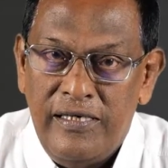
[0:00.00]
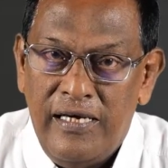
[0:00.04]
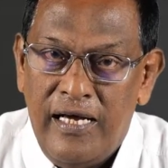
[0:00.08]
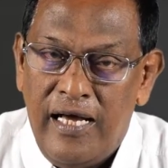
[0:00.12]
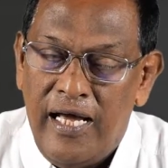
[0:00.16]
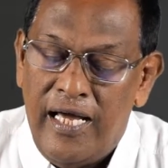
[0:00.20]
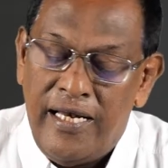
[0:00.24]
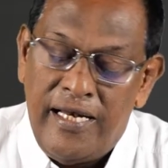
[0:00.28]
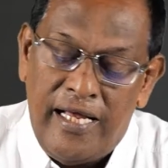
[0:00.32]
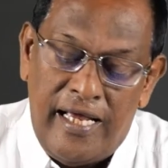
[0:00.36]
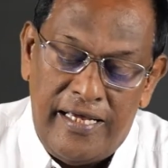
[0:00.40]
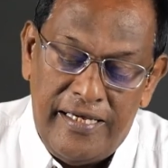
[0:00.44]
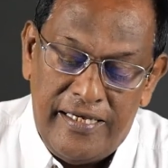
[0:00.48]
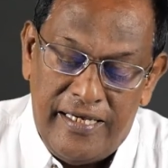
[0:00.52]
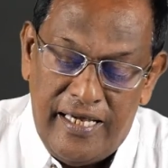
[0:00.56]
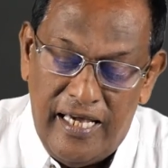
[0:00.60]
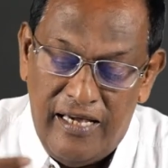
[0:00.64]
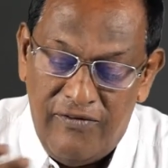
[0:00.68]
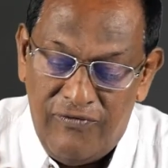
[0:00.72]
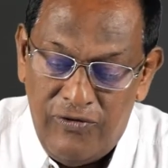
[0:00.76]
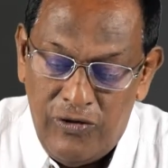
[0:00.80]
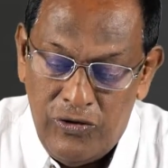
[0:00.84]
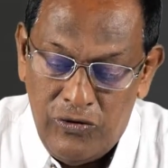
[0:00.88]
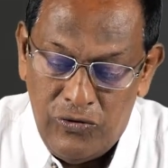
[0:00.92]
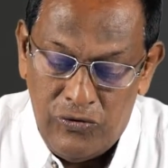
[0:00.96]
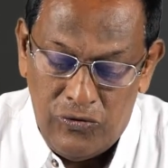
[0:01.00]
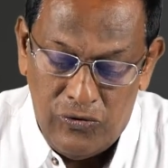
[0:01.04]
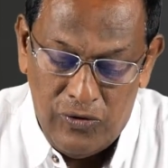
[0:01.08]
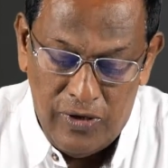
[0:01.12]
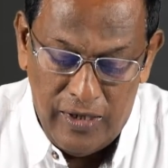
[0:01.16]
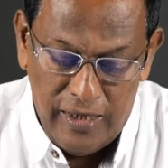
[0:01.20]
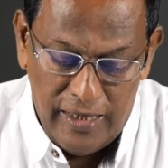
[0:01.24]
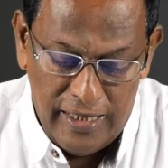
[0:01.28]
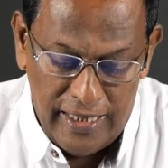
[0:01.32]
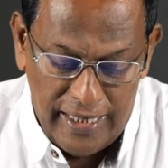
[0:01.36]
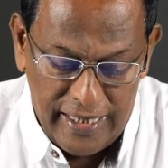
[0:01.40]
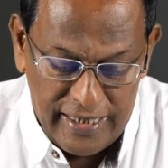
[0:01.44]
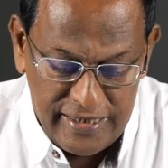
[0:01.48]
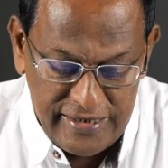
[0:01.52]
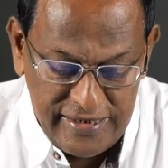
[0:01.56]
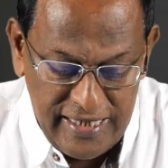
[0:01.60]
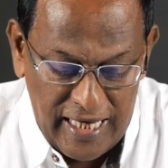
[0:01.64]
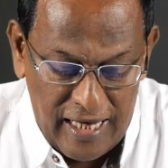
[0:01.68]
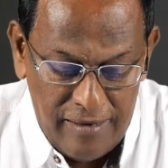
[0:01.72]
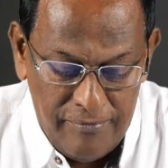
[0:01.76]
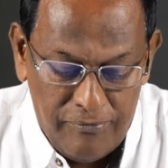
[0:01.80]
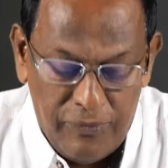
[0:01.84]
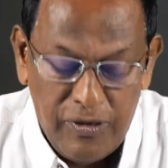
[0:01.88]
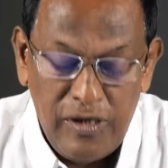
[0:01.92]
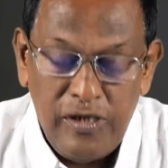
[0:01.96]
and I gave you
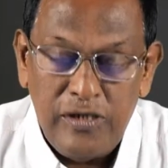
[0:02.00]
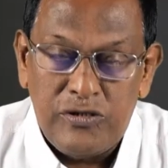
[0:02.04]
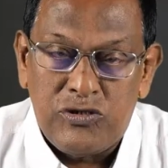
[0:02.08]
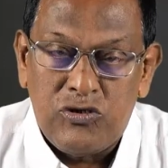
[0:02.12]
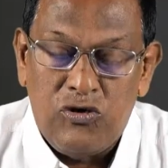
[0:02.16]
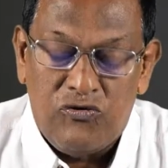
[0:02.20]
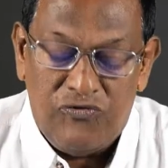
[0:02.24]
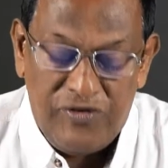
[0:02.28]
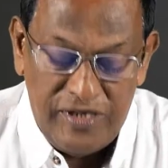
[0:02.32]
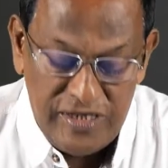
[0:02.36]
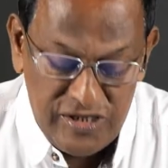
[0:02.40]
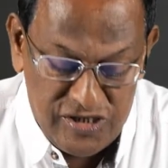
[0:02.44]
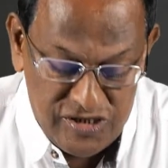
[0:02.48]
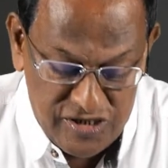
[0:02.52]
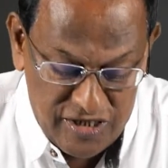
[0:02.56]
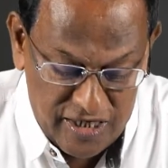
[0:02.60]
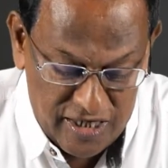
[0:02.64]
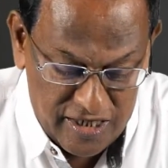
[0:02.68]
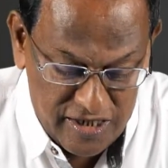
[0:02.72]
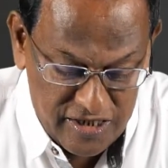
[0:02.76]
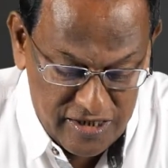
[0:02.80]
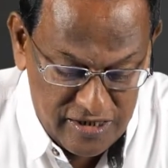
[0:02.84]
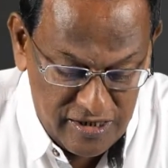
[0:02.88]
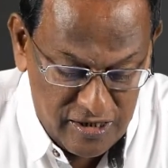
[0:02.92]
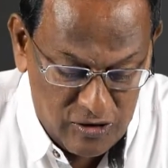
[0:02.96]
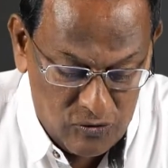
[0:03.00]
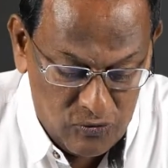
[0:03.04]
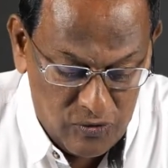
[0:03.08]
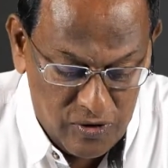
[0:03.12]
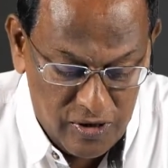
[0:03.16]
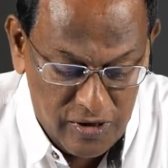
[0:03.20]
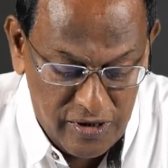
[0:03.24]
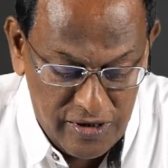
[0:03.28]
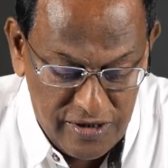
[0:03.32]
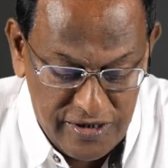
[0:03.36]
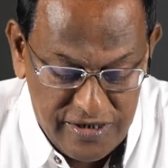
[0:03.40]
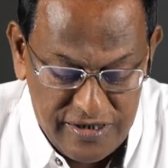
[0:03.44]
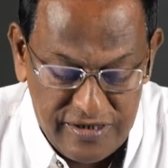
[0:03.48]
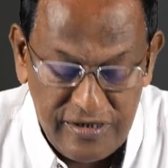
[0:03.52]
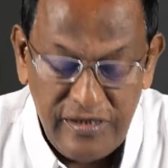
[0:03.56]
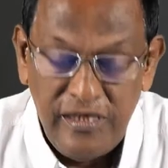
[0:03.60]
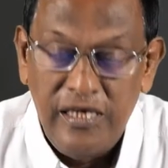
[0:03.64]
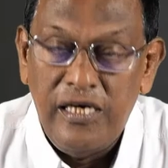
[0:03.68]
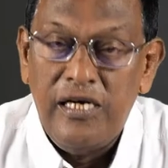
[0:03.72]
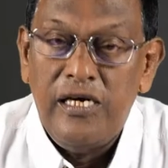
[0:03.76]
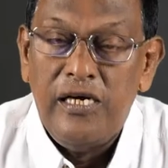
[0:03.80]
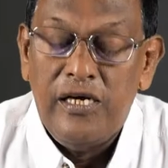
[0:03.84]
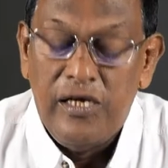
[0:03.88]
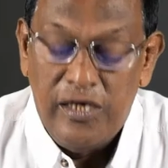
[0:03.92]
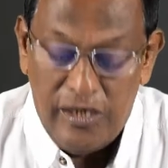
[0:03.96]
examples of instructional words
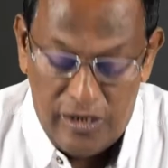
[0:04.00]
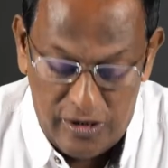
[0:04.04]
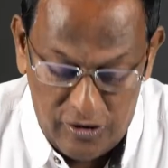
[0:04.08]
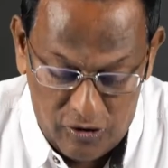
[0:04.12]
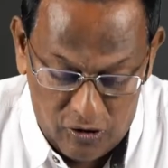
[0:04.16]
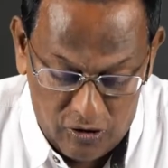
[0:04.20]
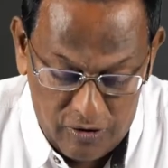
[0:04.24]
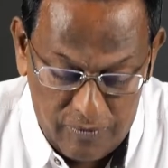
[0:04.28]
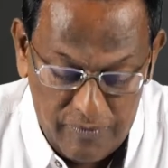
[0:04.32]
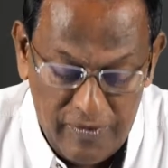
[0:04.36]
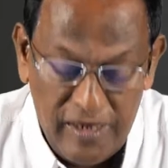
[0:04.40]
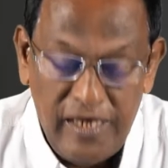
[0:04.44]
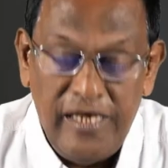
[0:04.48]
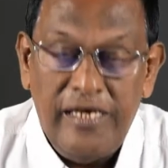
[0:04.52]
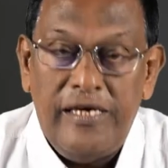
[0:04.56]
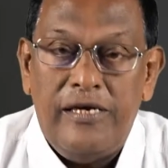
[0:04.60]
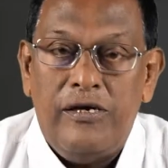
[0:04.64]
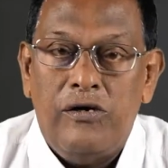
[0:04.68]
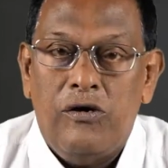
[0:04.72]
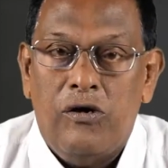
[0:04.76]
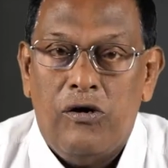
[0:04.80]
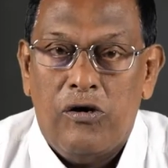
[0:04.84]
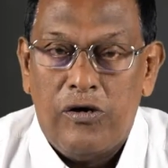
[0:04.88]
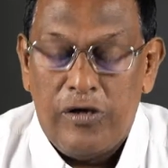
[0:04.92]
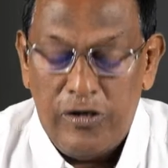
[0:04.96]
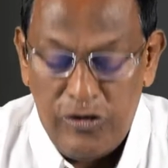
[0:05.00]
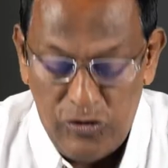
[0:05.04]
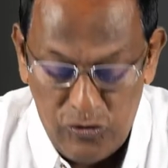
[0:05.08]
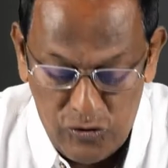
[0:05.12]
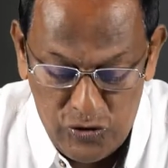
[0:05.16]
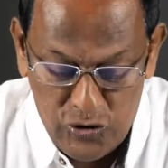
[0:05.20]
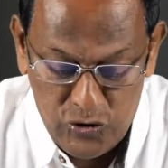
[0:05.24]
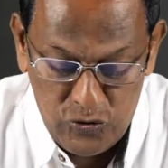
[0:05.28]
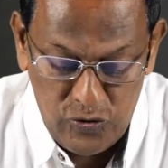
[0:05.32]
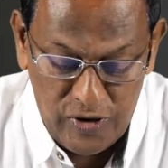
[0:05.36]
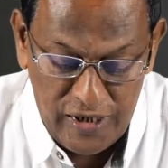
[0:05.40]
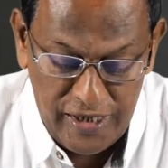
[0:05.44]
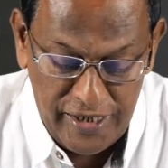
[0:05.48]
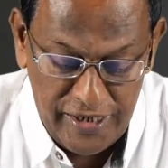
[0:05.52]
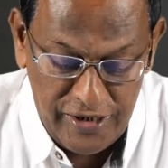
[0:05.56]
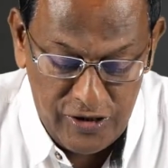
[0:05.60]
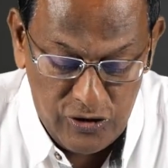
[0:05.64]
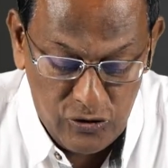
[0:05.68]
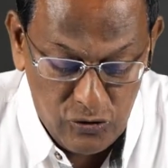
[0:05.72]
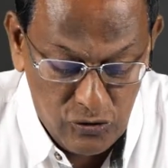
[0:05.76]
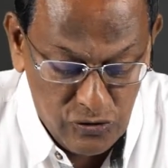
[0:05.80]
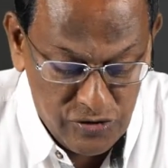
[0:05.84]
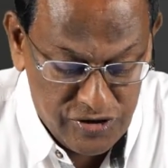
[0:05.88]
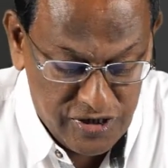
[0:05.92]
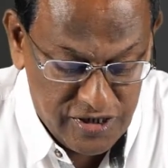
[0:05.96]
normally or usually
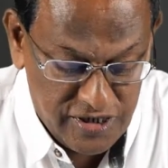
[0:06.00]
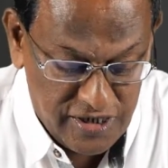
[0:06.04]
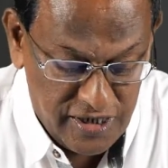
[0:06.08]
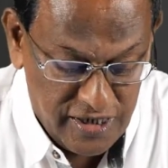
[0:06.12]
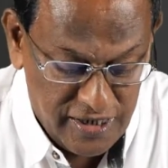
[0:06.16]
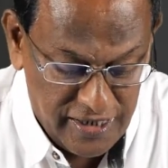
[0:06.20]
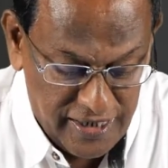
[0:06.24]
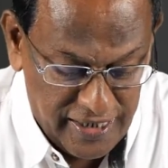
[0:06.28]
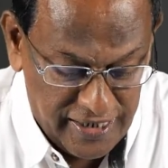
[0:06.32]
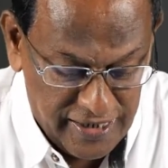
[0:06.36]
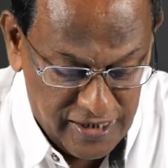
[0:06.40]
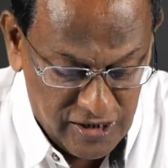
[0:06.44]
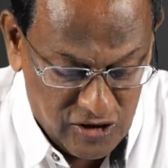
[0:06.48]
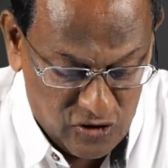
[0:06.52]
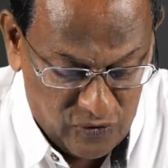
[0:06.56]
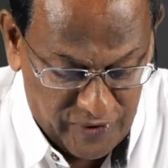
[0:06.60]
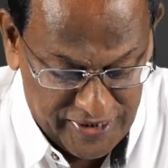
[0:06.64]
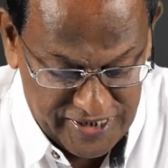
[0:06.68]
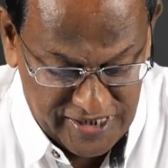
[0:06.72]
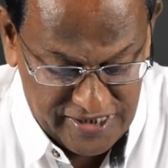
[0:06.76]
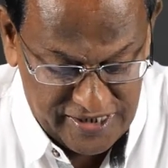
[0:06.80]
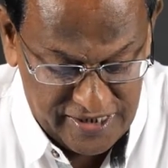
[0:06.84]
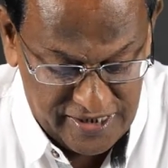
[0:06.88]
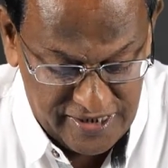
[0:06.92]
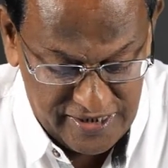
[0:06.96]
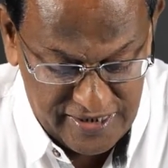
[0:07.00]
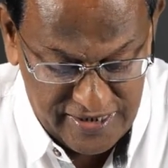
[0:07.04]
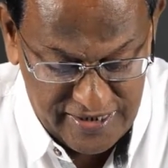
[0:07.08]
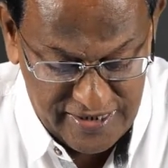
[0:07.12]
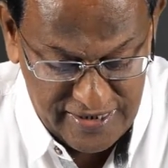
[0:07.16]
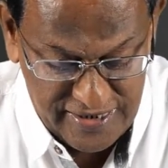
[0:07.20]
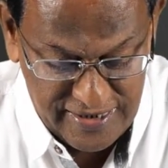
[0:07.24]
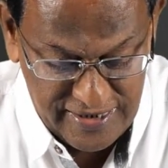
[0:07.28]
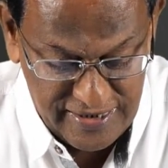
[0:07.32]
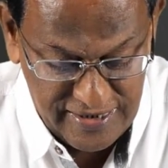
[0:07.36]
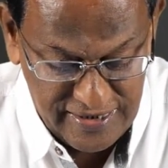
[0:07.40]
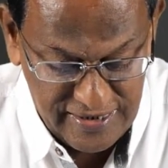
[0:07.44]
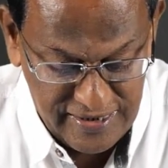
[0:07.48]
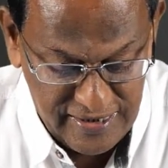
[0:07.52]
used in questions.